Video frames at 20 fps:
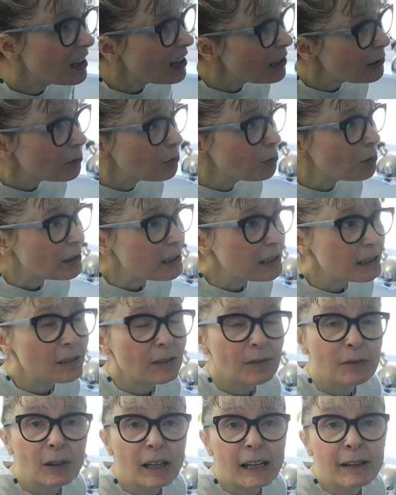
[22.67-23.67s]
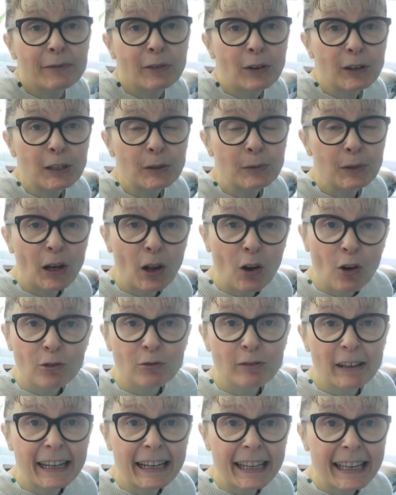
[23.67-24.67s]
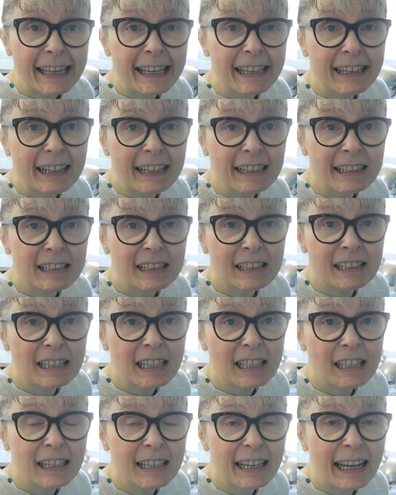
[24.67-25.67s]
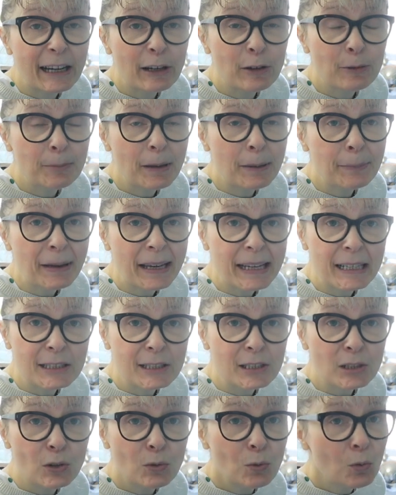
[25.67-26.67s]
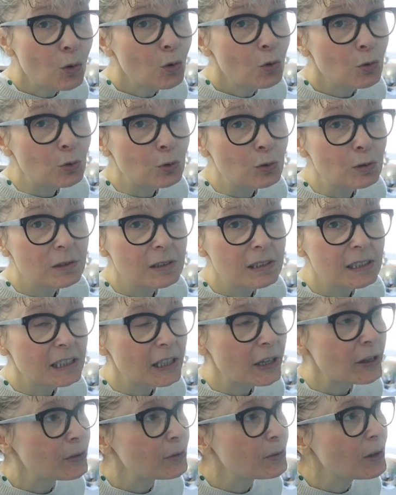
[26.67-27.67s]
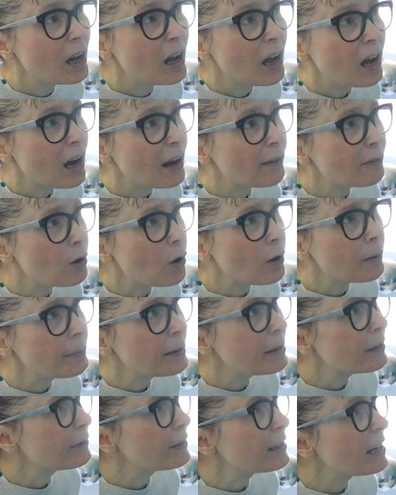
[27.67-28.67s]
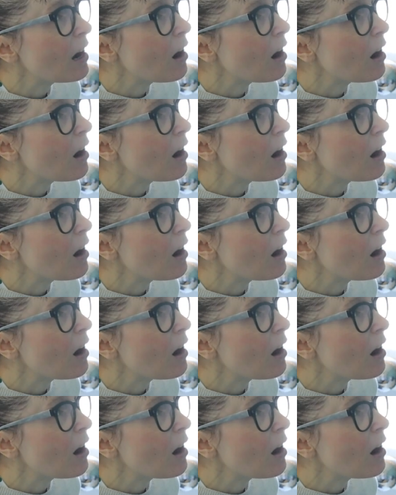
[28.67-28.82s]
I thought I'd invite you along really and help me paint a wall. So I've got a bit of an